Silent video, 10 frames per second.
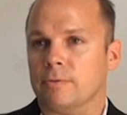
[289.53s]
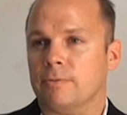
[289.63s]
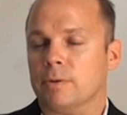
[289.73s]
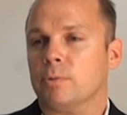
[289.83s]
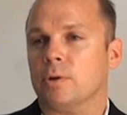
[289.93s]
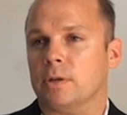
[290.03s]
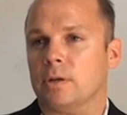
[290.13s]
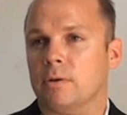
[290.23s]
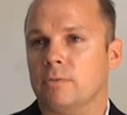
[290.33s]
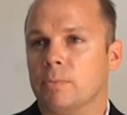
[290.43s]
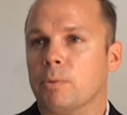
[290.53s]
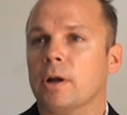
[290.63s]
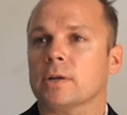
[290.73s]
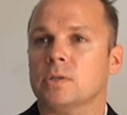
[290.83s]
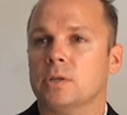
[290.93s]
footprint of the
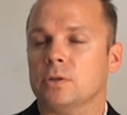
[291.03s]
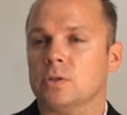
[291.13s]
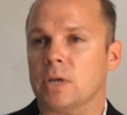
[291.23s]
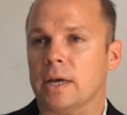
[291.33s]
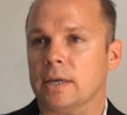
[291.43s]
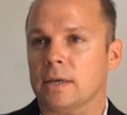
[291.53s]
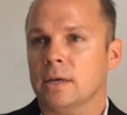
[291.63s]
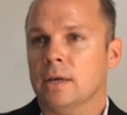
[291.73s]
products that you're designing.